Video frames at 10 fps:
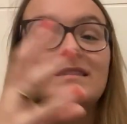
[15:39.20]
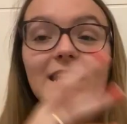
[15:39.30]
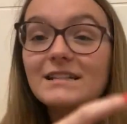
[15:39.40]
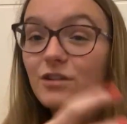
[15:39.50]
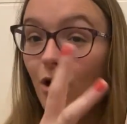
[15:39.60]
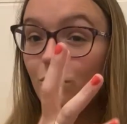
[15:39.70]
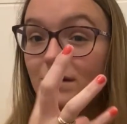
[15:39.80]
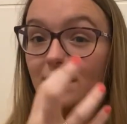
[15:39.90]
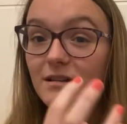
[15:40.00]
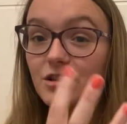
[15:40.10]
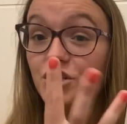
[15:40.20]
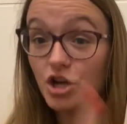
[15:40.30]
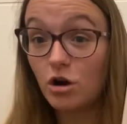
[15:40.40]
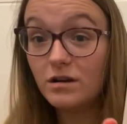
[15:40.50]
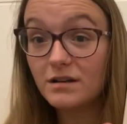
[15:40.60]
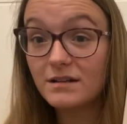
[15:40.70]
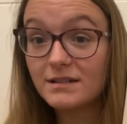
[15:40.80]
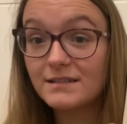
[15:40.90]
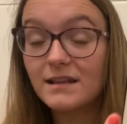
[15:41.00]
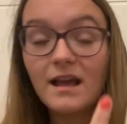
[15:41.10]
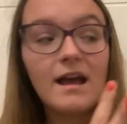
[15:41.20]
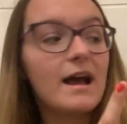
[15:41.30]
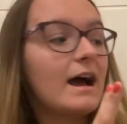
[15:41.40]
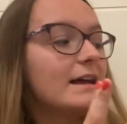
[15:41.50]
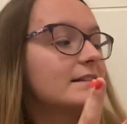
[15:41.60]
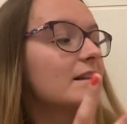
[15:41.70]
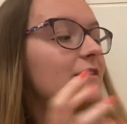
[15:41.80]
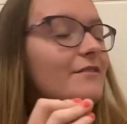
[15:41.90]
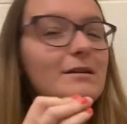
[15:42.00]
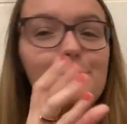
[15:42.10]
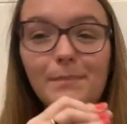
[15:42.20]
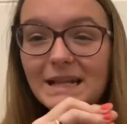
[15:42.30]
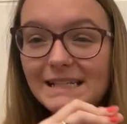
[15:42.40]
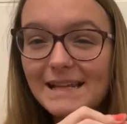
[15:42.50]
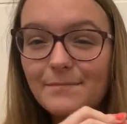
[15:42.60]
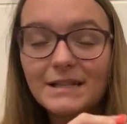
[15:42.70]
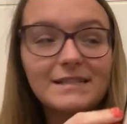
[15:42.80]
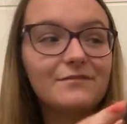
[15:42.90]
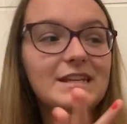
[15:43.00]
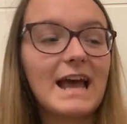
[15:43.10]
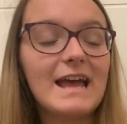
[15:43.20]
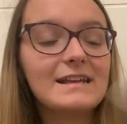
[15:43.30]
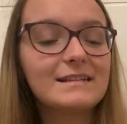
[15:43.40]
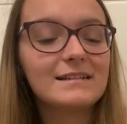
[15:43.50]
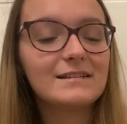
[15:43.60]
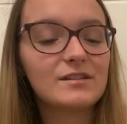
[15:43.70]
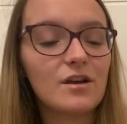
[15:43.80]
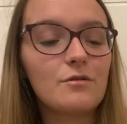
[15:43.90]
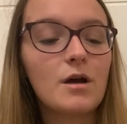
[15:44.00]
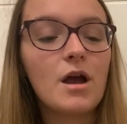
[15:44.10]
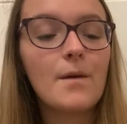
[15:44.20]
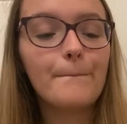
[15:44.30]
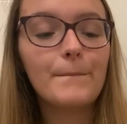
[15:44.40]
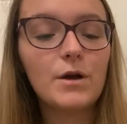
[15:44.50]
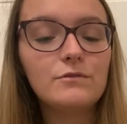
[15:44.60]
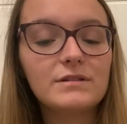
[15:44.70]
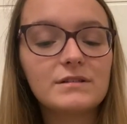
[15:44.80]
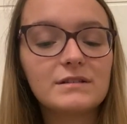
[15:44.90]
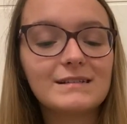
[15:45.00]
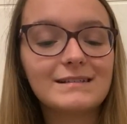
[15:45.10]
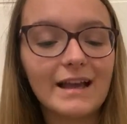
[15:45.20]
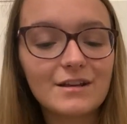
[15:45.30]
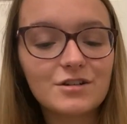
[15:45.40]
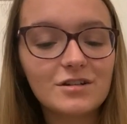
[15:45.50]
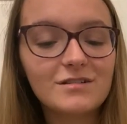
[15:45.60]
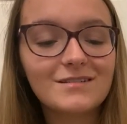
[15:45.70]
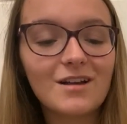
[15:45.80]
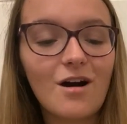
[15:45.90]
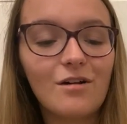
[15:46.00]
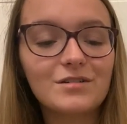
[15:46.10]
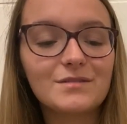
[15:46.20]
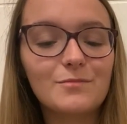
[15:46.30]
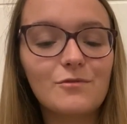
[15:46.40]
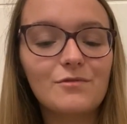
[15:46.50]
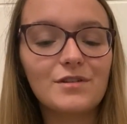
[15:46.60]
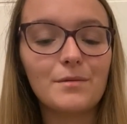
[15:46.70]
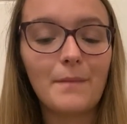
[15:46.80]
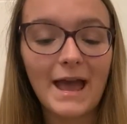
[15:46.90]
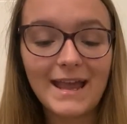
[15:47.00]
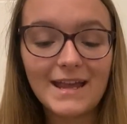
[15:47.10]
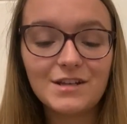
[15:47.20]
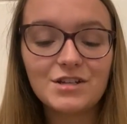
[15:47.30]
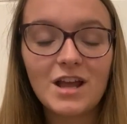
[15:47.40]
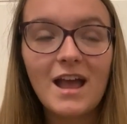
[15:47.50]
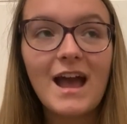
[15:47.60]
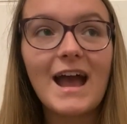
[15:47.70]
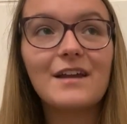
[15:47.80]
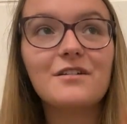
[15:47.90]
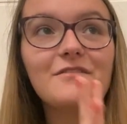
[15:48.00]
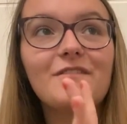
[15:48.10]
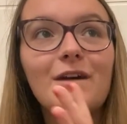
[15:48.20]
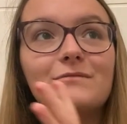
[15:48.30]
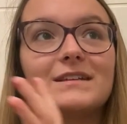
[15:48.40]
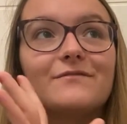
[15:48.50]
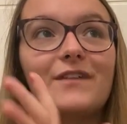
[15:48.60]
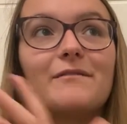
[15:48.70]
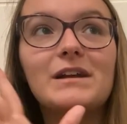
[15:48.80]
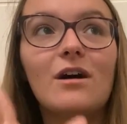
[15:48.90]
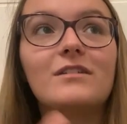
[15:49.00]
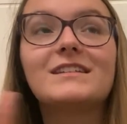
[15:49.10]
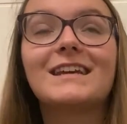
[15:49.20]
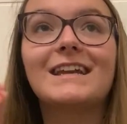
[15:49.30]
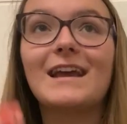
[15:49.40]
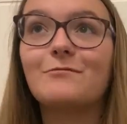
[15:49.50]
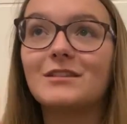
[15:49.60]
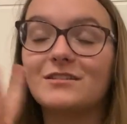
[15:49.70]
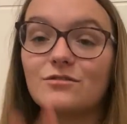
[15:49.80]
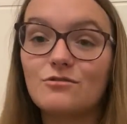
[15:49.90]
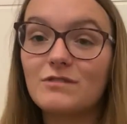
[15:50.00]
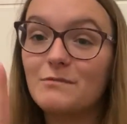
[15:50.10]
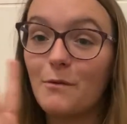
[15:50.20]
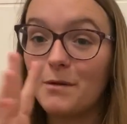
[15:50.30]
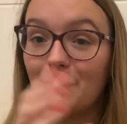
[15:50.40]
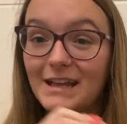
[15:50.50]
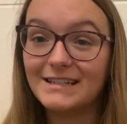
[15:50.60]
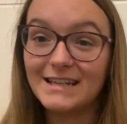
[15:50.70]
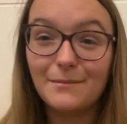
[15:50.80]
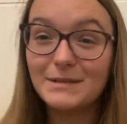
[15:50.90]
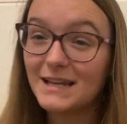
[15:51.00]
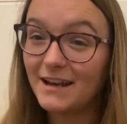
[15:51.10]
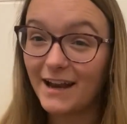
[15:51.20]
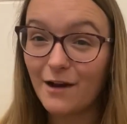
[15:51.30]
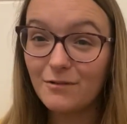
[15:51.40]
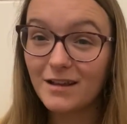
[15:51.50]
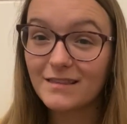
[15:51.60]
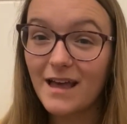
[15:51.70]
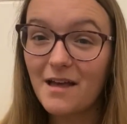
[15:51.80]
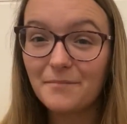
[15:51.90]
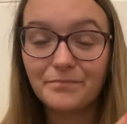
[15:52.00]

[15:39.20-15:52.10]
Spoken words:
It's told in chunks and like very bitty bits of text. So most sections aren't more than a page. And I found it very hard to connect with the story when we're being dipped in and out like that.